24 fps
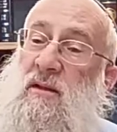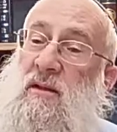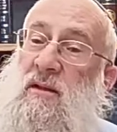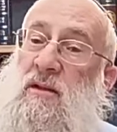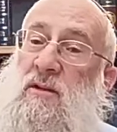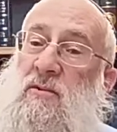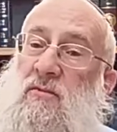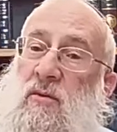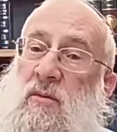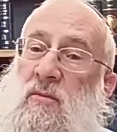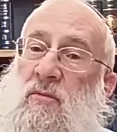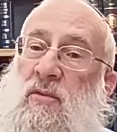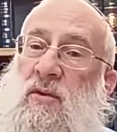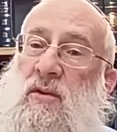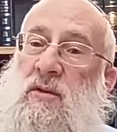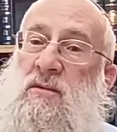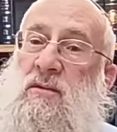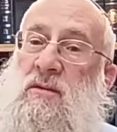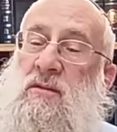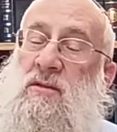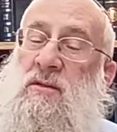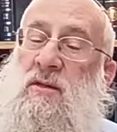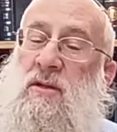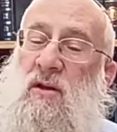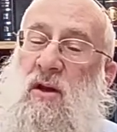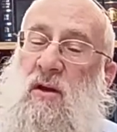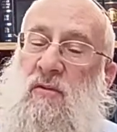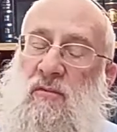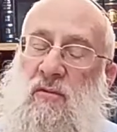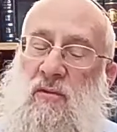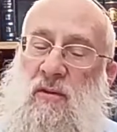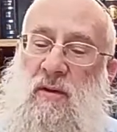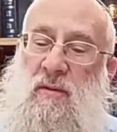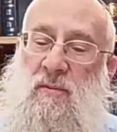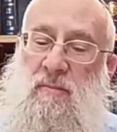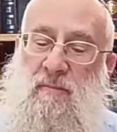Each one brings a sin
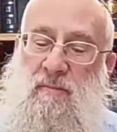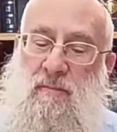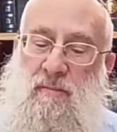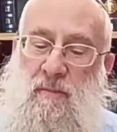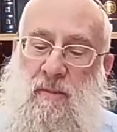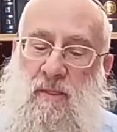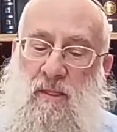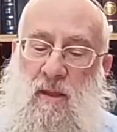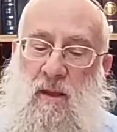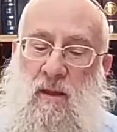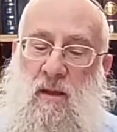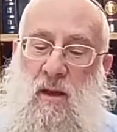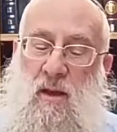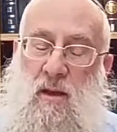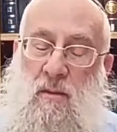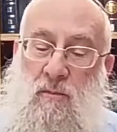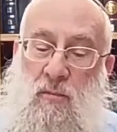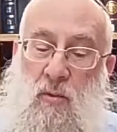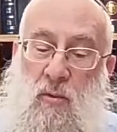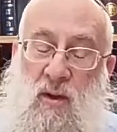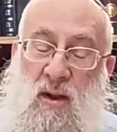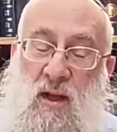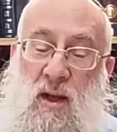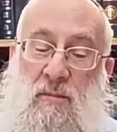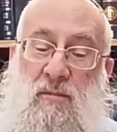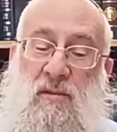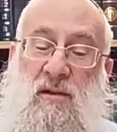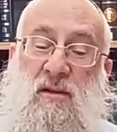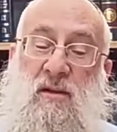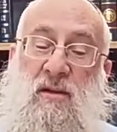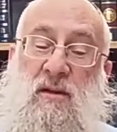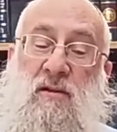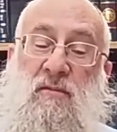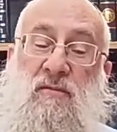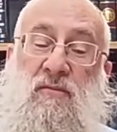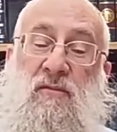offering. But what happens
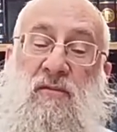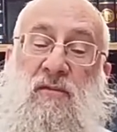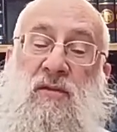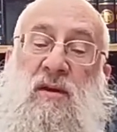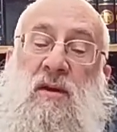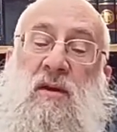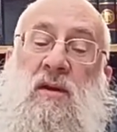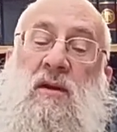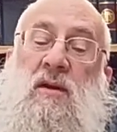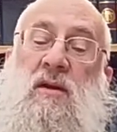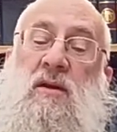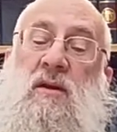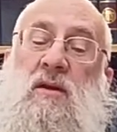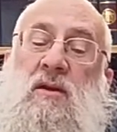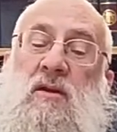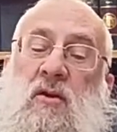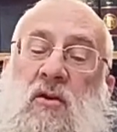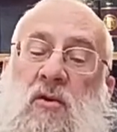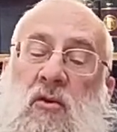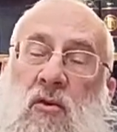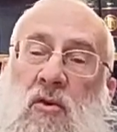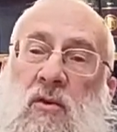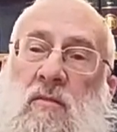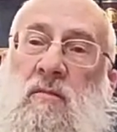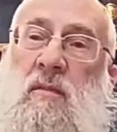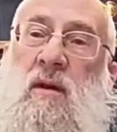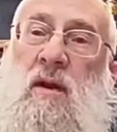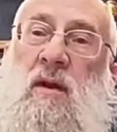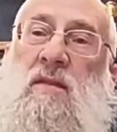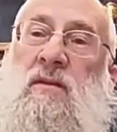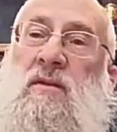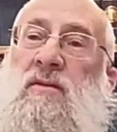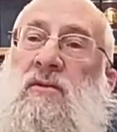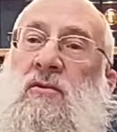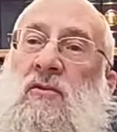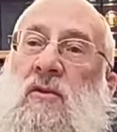if the court made
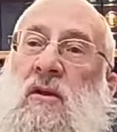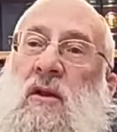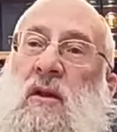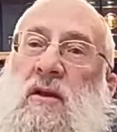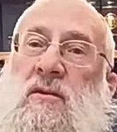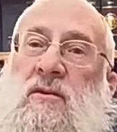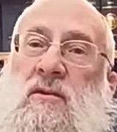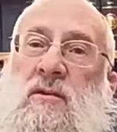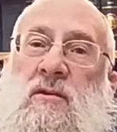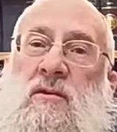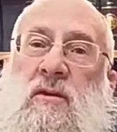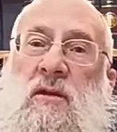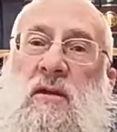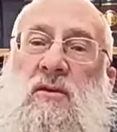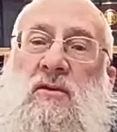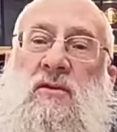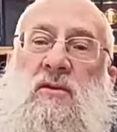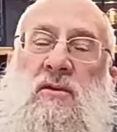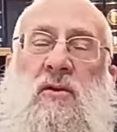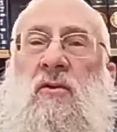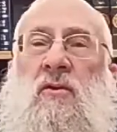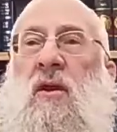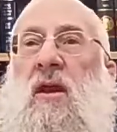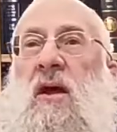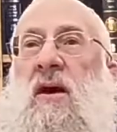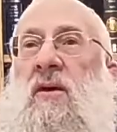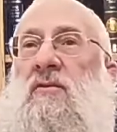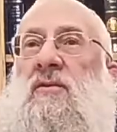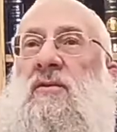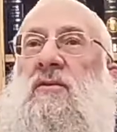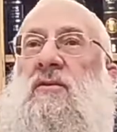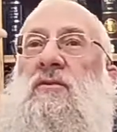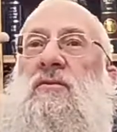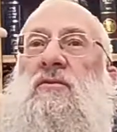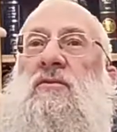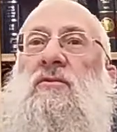this certain legislation? You're allowed
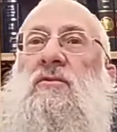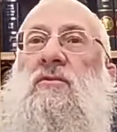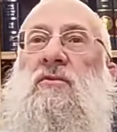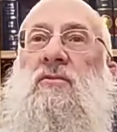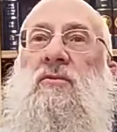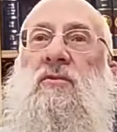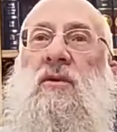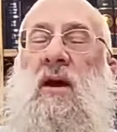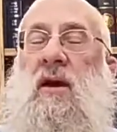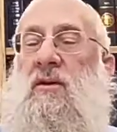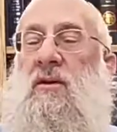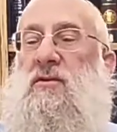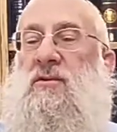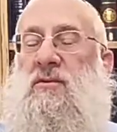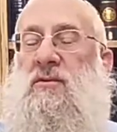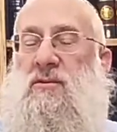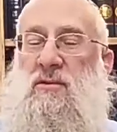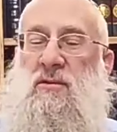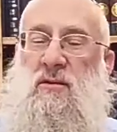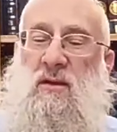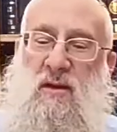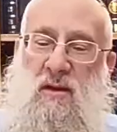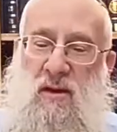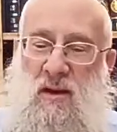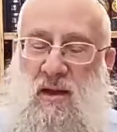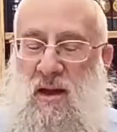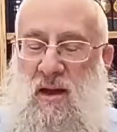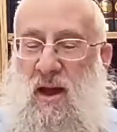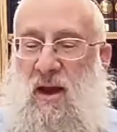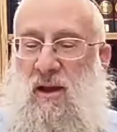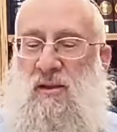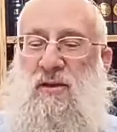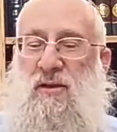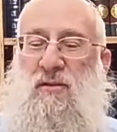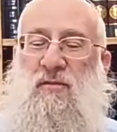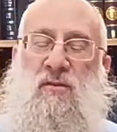to do X
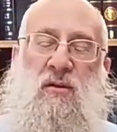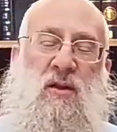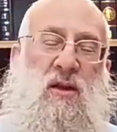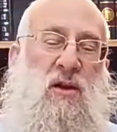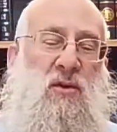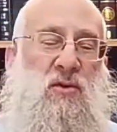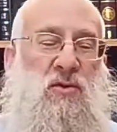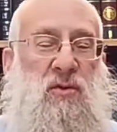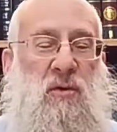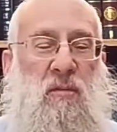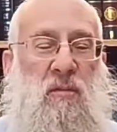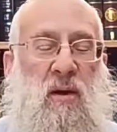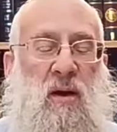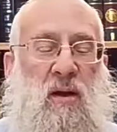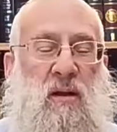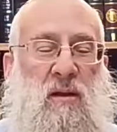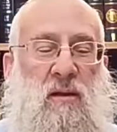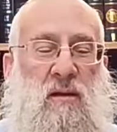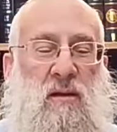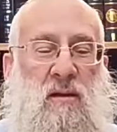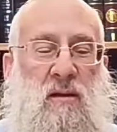activity on Shabbat.